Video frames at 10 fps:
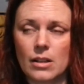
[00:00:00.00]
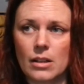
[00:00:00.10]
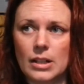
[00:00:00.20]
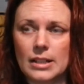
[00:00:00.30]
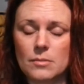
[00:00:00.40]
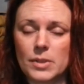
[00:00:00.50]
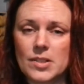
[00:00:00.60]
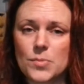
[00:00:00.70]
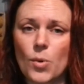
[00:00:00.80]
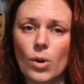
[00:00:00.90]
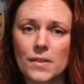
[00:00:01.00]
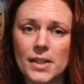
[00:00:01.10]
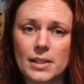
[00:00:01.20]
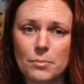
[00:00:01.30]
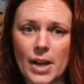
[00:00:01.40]
a little bit smaller
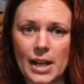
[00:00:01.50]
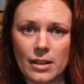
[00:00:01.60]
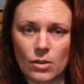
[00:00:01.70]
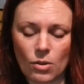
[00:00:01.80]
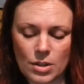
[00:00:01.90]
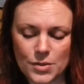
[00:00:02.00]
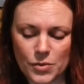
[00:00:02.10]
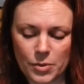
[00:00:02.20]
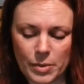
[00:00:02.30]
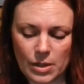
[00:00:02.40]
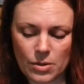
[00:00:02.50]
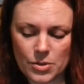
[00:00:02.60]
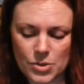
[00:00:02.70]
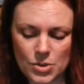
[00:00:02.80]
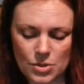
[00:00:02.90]
than the pattern calls for
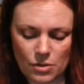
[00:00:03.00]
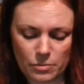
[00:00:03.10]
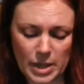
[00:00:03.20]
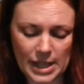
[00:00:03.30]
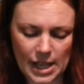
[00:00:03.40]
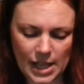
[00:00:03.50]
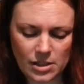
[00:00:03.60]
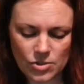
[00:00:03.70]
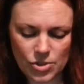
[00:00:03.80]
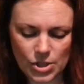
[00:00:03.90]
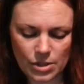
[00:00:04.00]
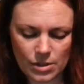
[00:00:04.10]
because of my gauge.